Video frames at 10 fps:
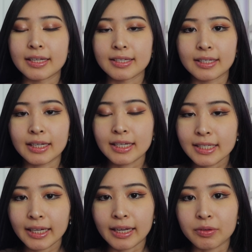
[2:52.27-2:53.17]
is the
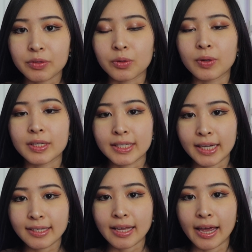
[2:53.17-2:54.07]
EC Council
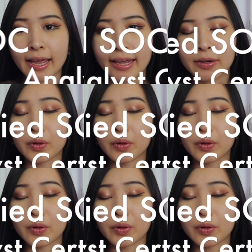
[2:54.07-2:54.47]
CSA